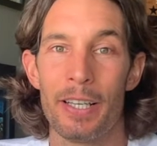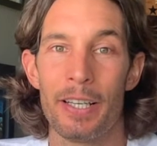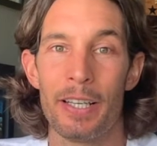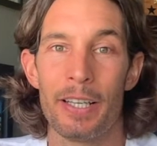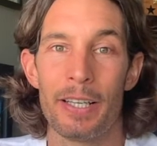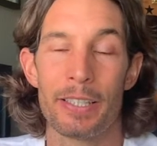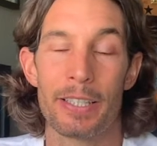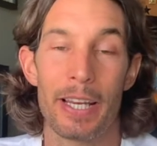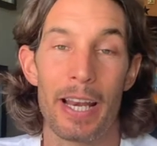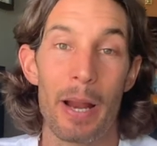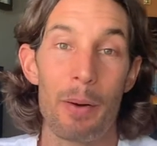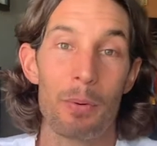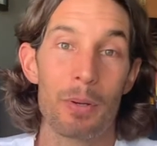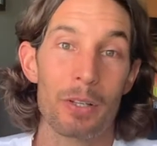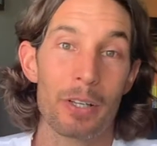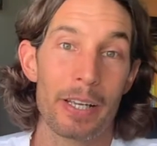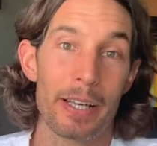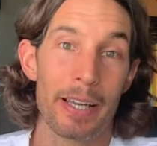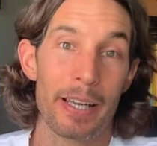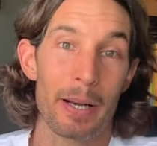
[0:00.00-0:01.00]
Today we're
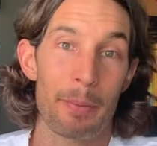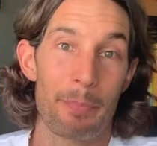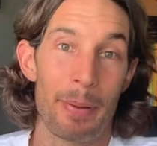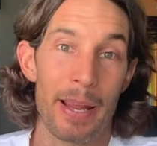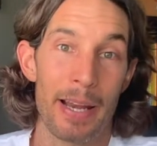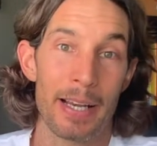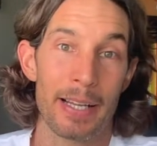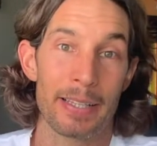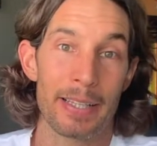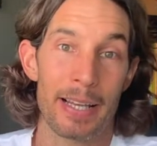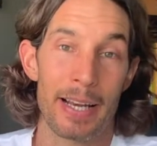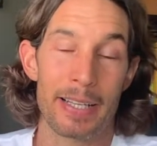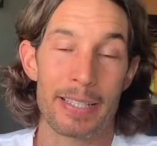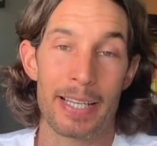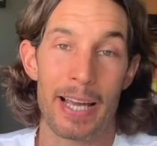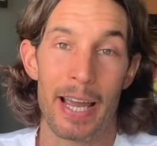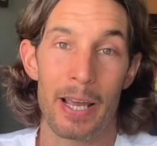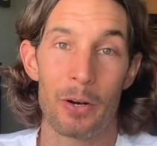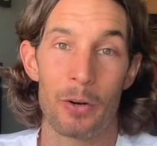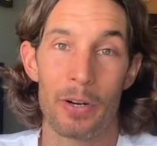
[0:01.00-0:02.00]
looking at a painting that I
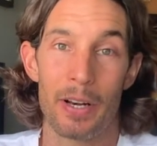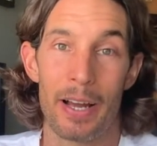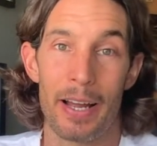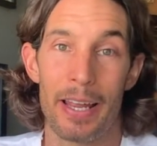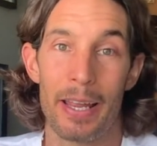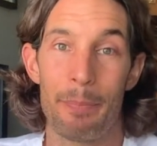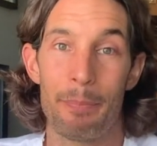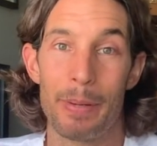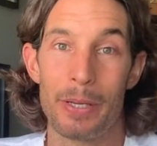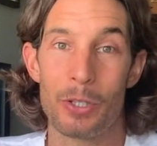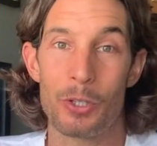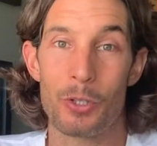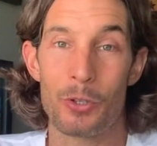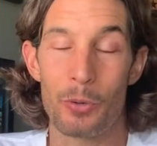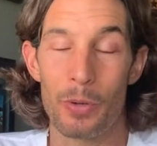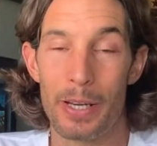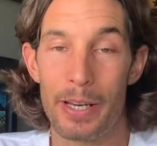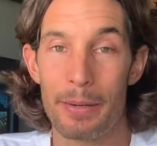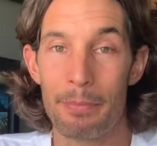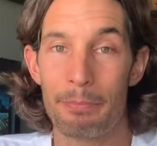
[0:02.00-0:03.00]
titled A Hippie's
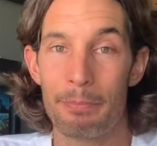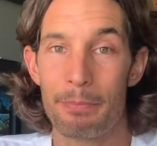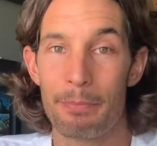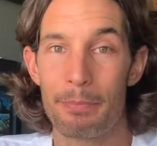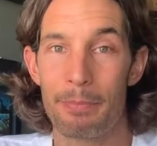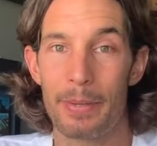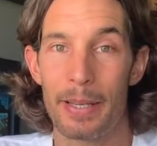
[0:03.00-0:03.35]
Dream,